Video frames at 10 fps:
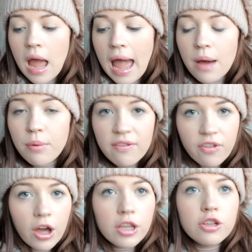
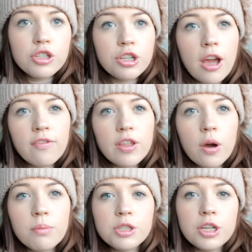However, you do have the
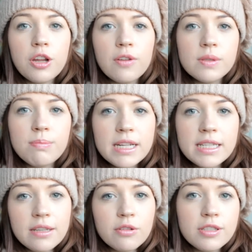option of
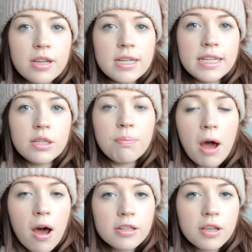splitting your study to
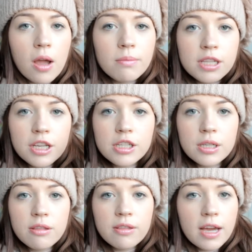part-time, so you could
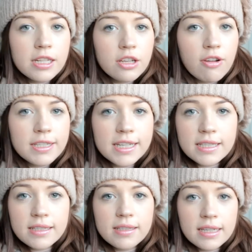do 30
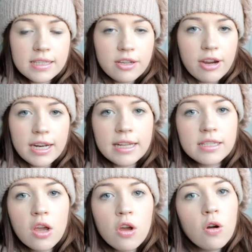credits, 60 credits